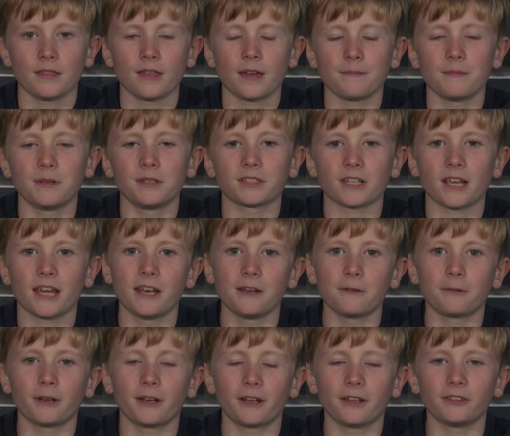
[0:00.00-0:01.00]
That means
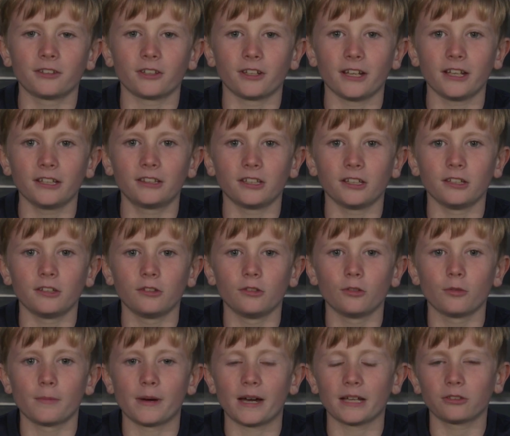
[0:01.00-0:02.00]
anyone under
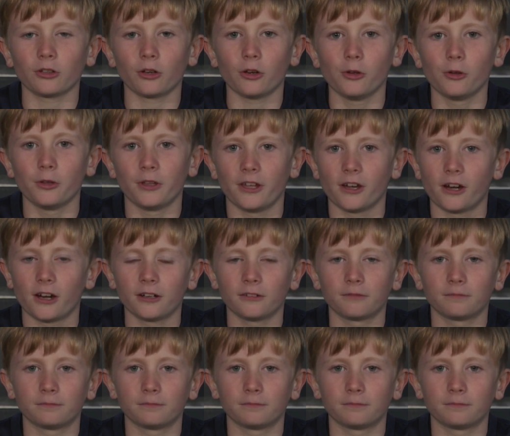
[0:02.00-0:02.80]
18, no matter who they are.